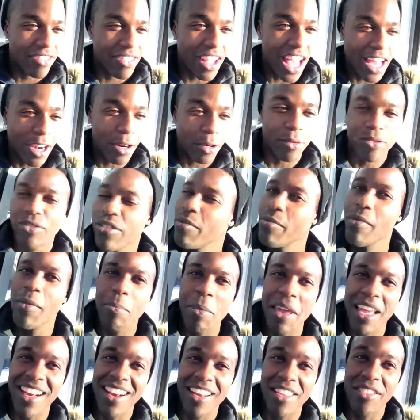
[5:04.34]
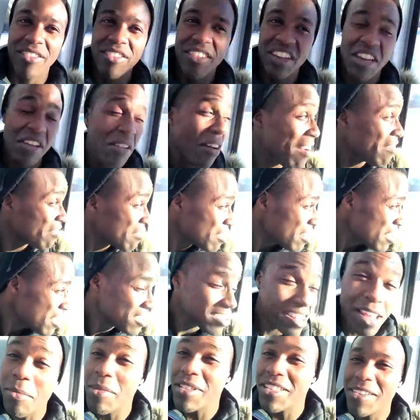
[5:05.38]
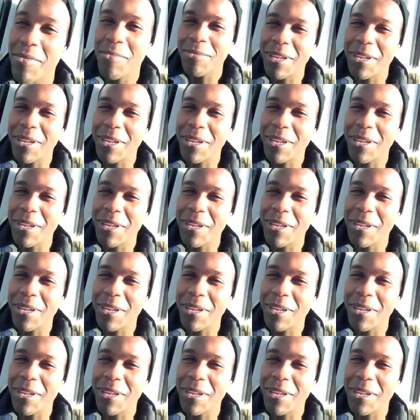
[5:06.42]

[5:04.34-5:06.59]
I don't make another video after this, that means I'm